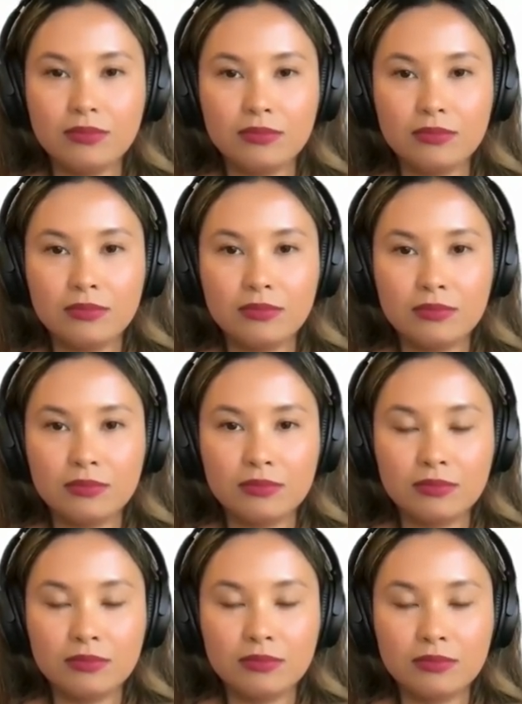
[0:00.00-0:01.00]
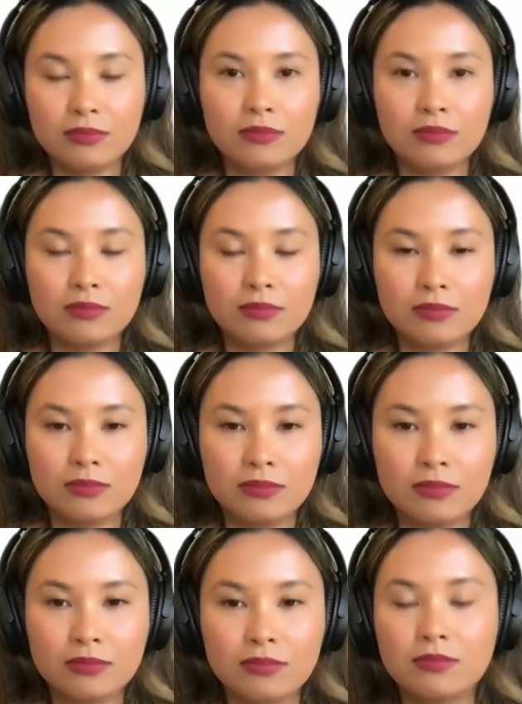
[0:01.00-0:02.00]

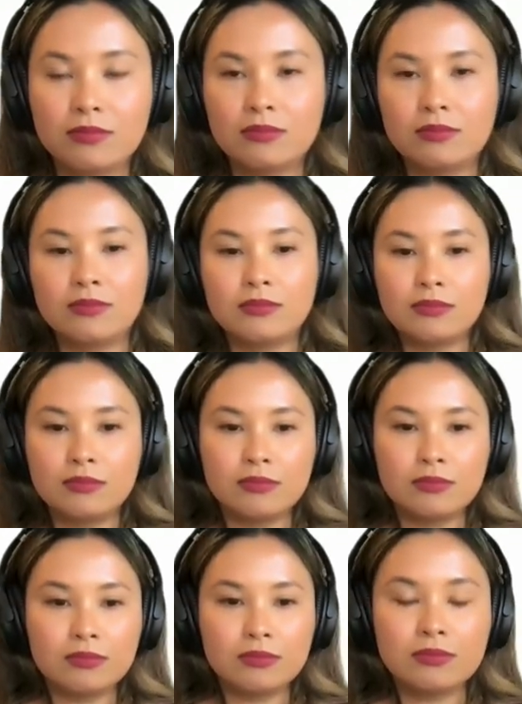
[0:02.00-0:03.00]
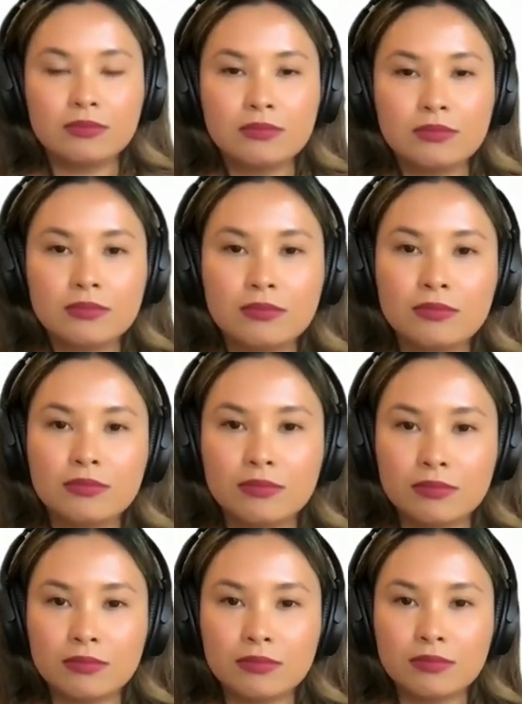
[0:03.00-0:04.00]

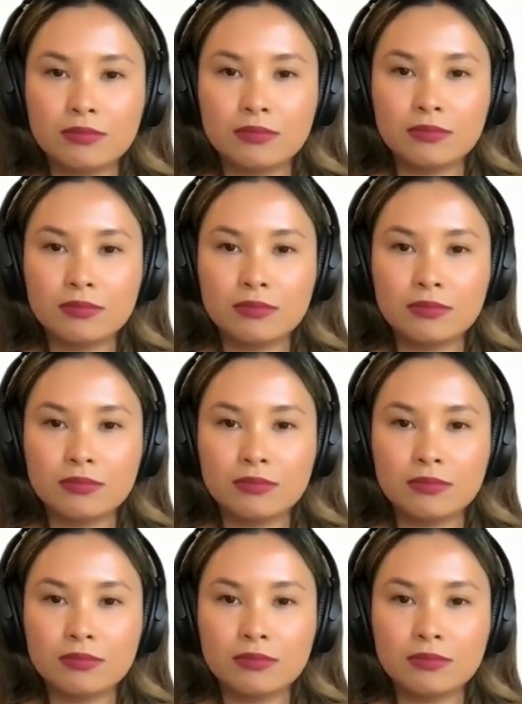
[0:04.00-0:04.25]
[no speech]